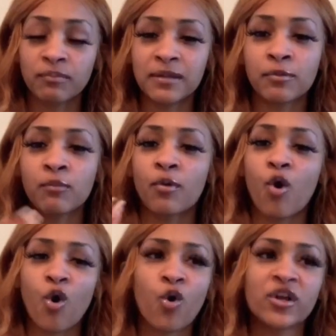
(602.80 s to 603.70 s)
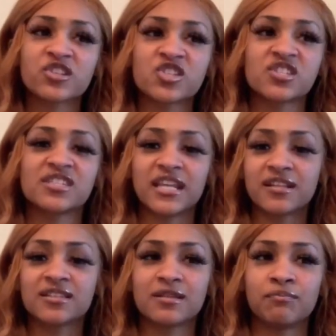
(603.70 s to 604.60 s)
people, but always
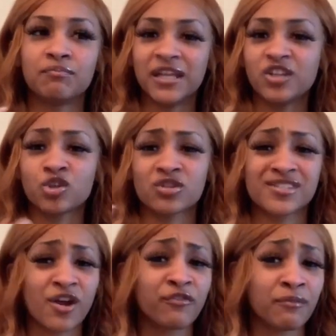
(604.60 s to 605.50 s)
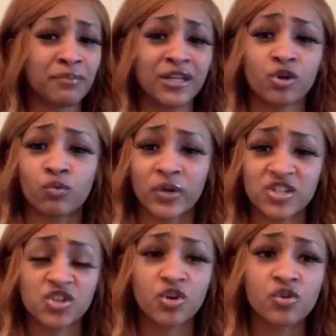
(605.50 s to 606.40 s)
stick to being yourself and being
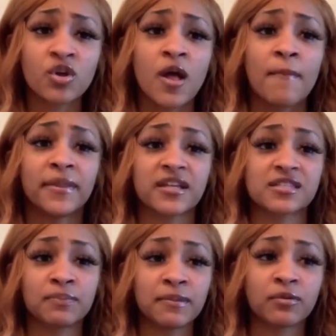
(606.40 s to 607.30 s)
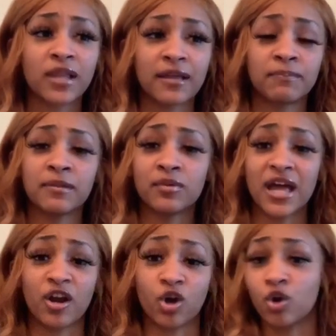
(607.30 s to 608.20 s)
original, because people like people
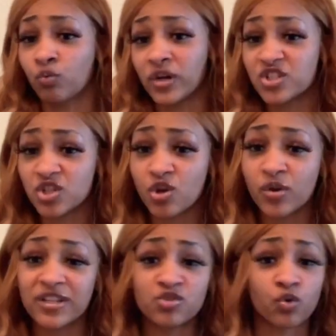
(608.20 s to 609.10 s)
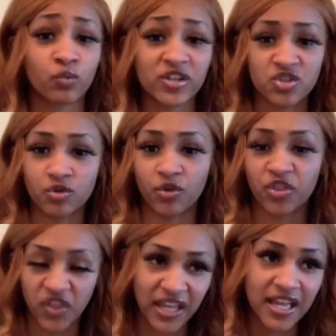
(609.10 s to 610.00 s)
that are original and do original
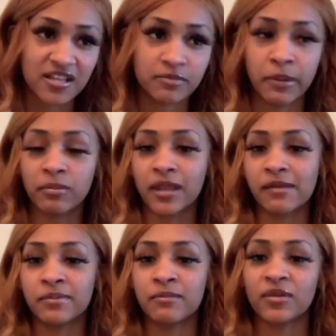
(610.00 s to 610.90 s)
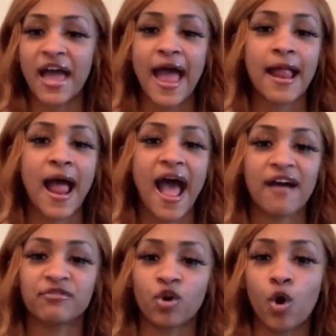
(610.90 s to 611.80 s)
things. People like people that
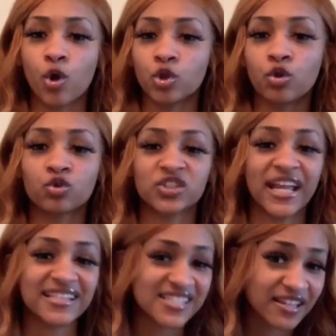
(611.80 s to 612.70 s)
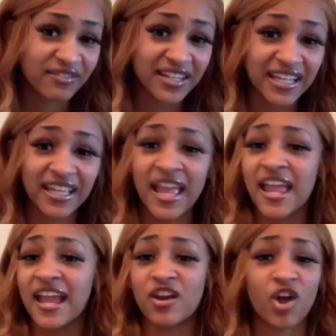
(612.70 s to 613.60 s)
have their own little creativity
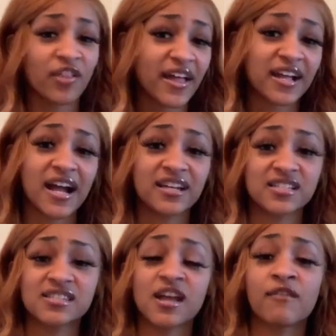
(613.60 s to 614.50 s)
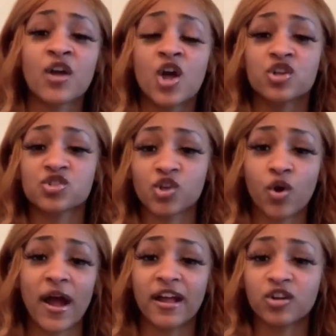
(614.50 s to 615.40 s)
and all that kind of stuff. So
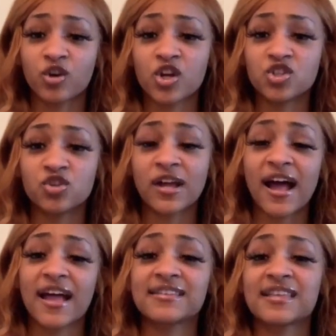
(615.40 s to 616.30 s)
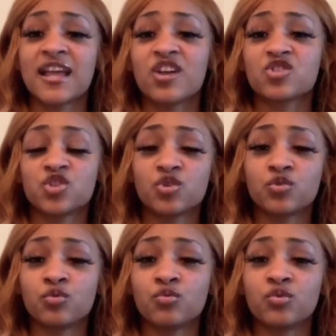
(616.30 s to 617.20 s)
I encourage you guys
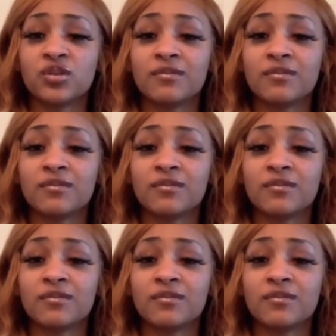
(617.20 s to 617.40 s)
to